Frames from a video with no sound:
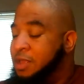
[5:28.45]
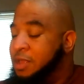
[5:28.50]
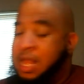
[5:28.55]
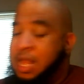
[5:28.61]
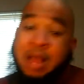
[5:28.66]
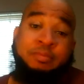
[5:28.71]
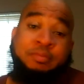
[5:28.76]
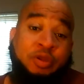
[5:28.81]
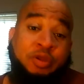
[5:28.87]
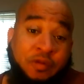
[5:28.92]

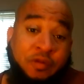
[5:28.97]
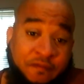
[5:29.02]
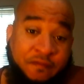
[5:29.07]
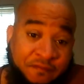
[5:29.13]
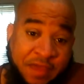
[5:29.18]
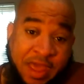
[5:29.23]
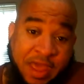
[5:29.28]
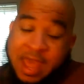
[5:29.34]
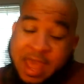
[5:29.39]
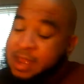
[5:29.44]
I'm too
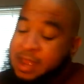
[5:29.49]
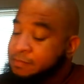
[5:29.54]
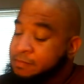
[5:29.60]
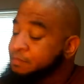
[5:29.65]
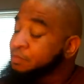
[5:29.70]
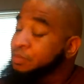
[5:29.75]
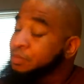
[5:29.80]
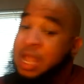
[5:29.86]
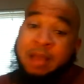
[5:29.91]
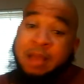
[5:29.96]
fat.
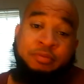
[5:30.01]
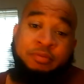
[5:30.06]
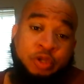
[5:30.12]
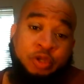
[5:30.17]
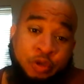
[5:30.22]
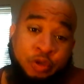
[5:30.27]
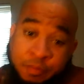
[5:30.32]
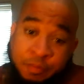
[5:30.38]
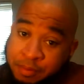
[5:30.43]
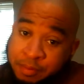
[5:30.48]
I'm
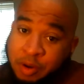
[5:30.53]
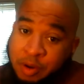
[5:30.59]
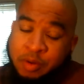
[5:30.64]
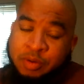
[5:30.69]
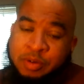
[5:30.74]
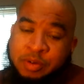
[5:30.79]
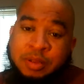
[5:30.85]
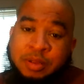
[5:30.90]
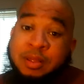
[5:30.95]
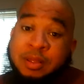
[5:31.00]
too
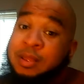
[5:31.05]
broke.